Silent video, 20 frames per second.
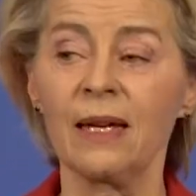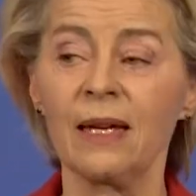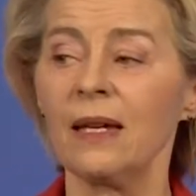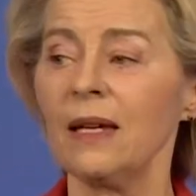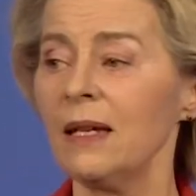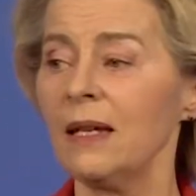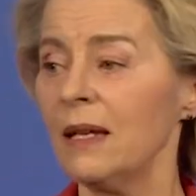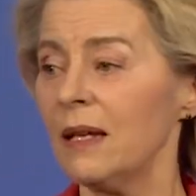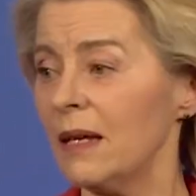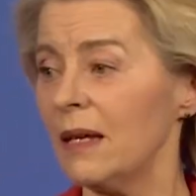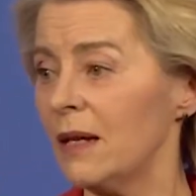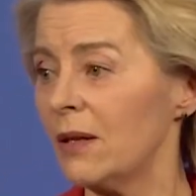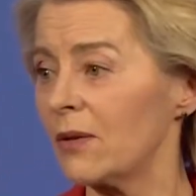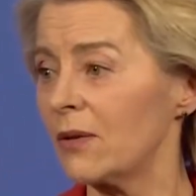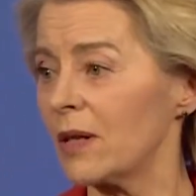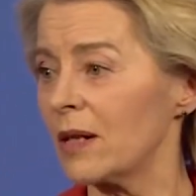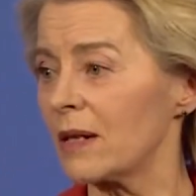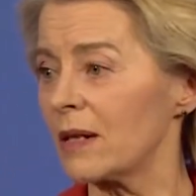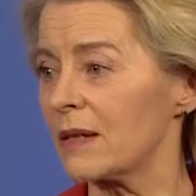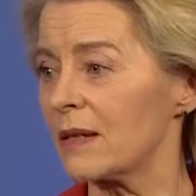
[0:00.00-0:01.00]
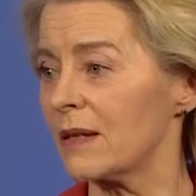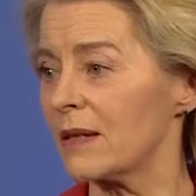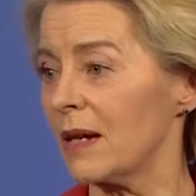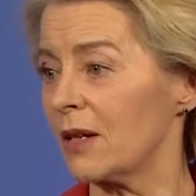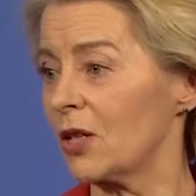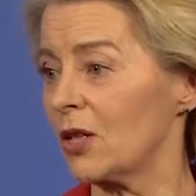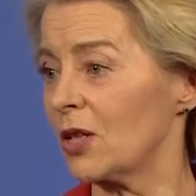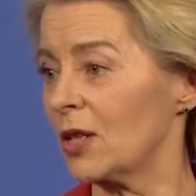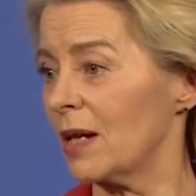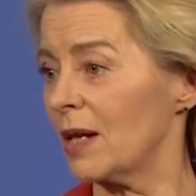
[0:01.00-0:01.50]
in areas
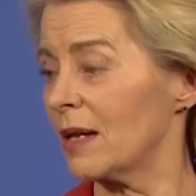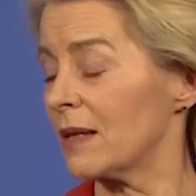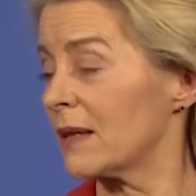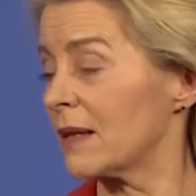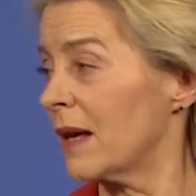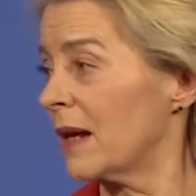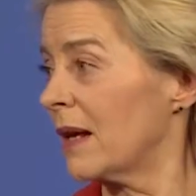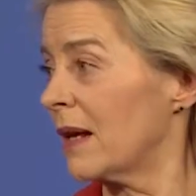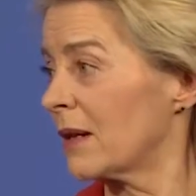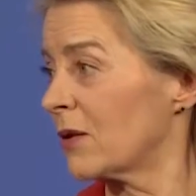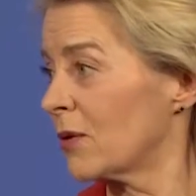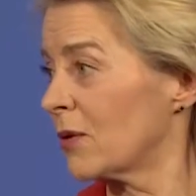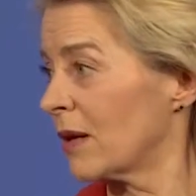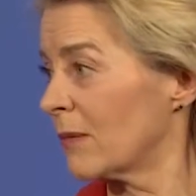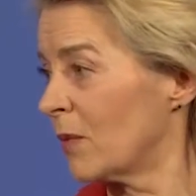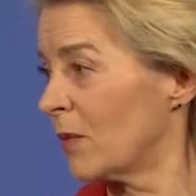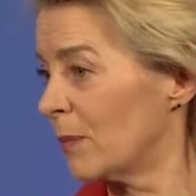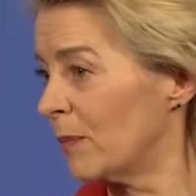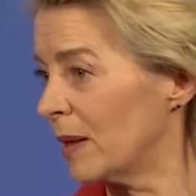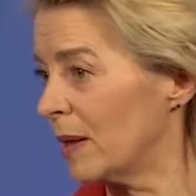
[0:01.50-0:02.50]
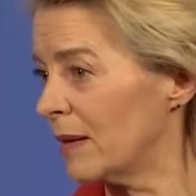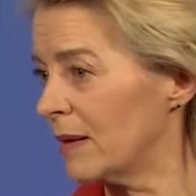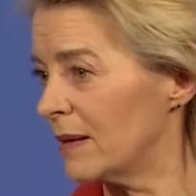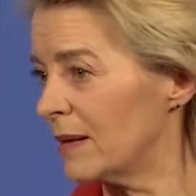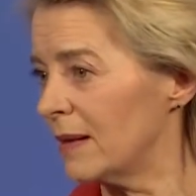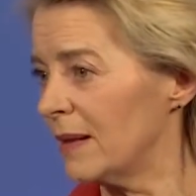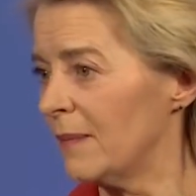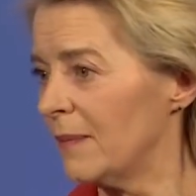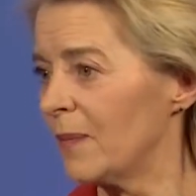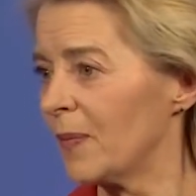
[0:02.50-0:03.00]
such as electric
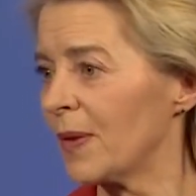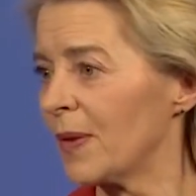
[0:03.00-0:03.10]
mobility,